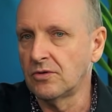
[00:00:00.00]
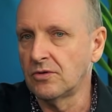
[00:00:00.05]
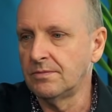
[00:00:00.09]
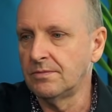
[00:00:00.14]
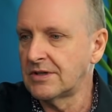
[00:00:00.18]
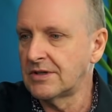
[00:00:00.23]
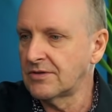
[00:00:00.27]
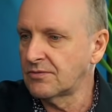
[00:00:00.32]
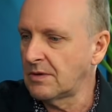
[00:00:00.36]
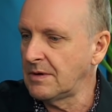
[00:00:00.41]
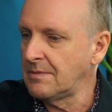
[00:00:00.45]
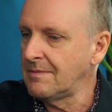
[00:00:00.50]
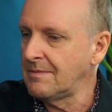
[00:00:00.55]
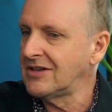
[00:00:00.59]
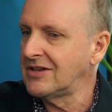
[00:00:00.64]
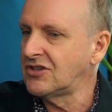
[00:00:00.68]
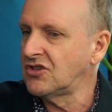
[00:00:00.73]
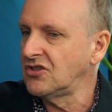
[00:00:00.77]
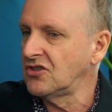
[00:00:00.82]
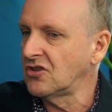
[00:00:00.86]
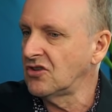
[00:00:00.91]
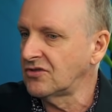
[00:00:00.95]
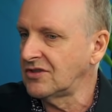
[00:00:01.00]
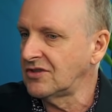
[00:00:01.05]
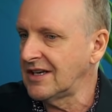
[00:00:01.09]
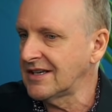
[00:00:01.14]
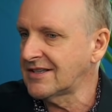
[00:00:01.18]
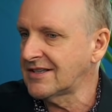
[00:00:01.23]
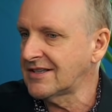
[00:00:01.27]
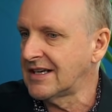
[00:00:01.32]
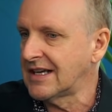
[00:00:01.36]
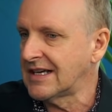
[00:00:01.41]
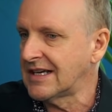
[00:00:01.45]
But as we mentioned on
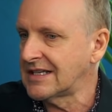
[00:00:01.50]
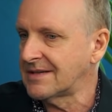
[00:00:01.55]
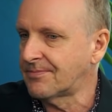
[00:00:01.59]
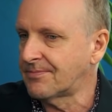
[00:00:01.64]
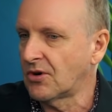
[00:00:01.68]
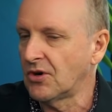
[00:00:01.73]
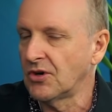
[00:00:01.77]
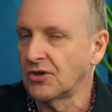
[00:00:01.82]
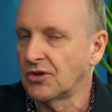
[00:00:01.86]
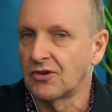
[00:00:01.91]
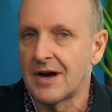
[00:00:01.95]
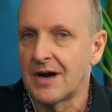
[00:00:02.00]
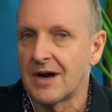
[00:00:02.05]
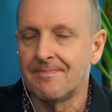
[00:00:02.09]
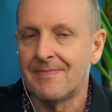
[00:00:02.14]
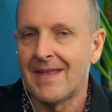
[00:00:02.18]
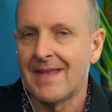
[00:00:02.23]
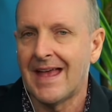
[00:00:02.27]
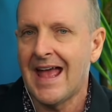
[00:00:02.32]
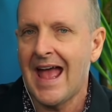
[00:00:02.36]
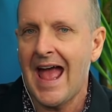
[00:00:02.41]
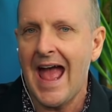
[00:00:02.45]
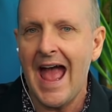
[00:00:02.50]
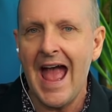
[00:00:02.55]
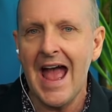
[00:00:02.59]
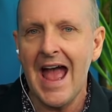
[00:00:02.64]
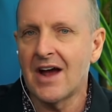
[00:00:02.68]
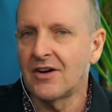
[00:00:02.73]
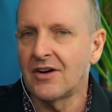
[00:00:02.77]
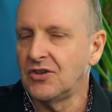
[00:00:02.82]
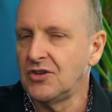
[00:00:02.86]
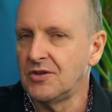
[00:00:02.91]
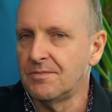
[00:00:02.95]
yesterday's program, how
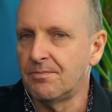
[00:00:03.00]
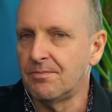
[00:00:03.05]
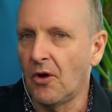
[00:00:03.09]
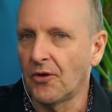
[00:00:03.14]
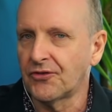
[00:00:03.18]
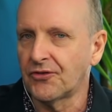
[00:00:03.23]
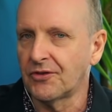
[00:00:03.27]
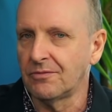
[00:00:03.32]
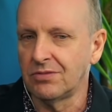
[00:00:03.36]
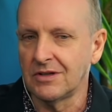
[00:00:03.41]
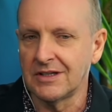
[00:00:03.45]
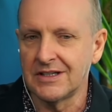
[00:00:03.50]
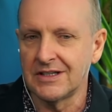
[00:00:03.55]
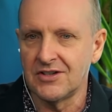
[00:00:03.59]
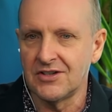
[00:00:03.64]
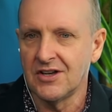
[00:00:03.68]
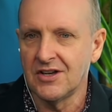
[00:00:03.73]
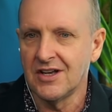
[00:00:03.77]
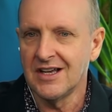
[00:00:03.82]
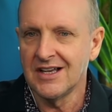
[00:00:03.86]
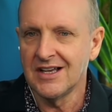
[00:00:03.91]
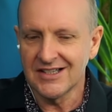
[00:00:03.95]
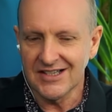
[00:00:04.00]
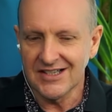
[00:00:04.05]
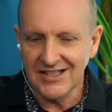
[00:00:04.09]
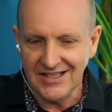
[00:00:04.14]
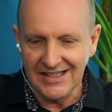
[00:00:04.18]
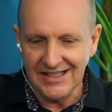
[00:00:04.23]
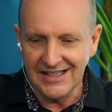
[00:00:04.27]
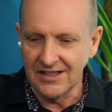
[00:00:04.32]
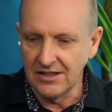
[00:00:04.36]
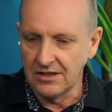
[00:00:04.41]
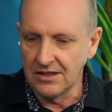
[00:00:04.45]
do you possibly
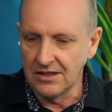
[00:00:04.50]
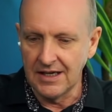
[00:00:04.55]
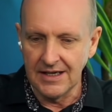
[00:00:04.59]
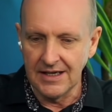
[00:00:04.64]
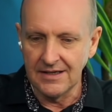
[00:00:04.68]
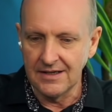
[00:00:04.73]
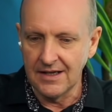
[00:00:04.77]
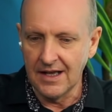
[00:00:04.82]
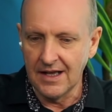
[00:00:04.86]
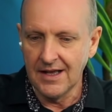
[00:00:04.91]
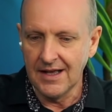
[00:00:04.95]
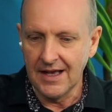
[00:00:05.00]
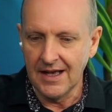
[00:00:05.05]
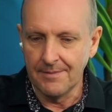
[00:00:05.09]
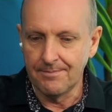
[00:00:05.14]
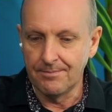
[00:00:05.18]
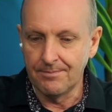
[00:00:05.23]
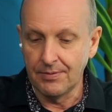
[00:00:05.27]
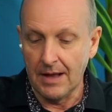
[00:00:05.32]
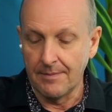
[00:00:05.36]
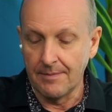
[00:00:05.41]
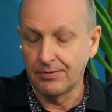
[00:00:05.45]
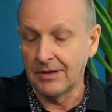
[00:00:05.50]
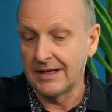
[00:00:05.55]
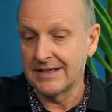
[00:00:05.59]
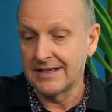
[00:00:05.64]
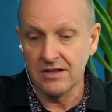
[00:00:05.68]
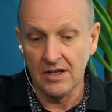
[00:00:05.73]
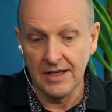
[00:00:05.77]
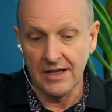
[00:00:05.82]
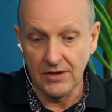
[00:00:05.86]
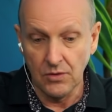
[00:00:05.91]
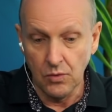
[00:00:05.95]
seal a place
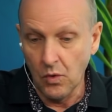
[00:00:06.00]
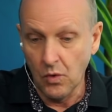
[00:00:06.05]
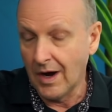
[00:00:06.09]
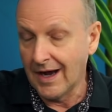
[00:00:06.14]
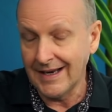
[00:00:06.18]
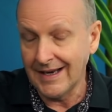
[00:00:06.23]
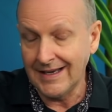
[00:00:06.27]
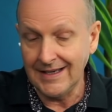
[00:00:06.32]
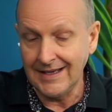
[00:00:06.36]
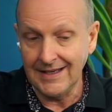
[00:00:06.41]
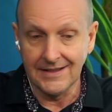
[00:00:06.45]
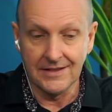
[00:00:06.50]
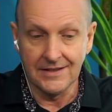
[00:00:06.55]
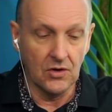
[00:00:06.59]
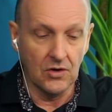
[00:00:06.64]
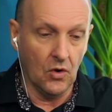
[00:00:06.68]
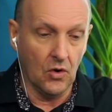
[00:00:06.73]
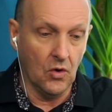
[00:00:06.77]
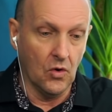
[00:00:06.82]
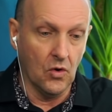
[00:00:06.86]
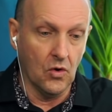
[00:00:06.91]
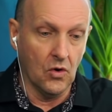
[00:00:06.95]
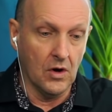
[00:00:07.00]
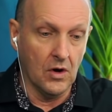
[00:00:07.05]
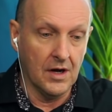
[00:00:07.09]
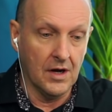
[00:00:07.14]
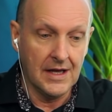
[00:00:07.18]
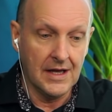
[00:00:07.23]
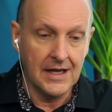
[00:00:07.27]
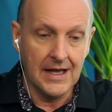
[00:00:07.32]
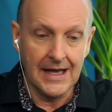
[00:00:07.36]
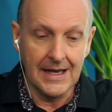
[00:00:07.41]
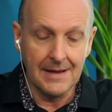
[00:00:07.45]
like Hua Hin or
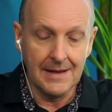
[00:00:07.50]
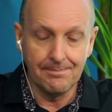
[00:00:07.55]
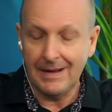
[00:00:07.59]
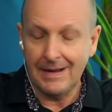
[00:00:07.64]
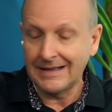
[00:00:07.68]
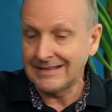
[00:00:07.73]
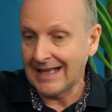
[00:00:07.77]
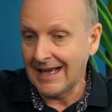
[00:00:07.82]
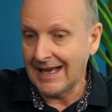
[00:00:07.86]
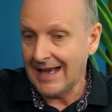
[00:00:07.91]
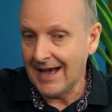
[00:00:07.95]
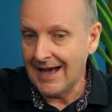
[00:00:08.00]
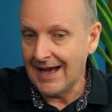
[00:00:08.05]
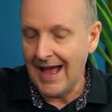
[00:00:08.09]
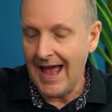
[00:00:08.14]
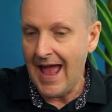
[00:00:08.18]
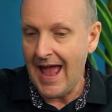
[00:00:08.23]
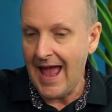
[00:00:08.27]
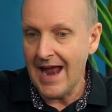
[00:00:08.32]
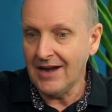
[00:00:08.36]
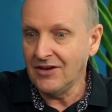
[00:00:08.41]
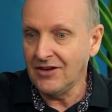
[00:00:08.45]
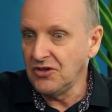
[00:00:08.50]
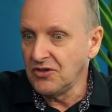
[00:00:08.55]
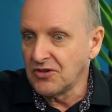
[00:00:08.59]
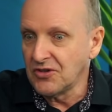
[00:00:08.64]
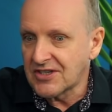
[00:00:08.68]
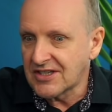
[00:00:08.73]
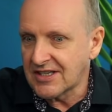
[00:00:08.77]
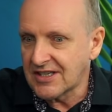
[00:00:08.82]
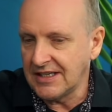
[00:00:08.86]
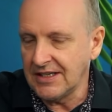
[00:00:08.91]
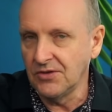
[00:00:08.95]
Pattaya? How do you
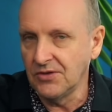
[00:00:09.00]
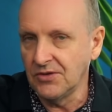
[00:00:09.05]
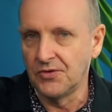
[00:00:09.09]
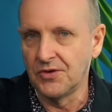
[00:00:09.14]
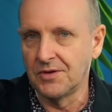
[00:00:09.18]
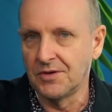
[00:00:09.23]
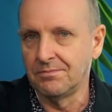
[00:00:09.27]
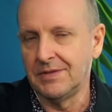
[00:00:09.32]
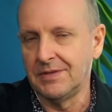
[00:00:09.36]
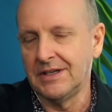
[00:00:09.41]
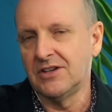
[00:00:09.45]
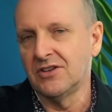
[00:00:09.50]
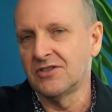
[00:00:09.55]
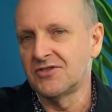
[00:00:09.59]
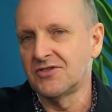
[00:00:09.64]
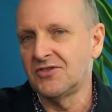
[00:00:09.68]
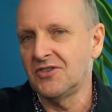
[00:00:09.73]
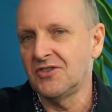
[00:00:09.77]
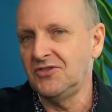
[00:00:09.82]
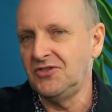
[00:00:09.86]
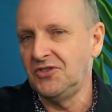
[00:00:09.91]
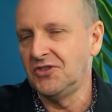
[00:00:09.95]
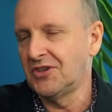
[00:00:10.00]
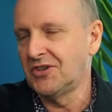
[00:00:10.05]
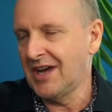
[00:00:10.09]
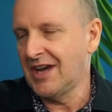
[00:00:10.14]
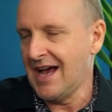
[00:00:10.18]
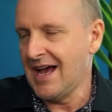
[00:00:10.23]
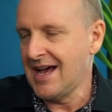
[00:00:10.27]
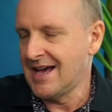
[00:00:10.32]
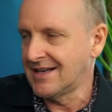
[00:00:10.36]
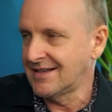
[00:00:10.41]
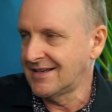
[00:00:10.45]
seal them? Because you can't.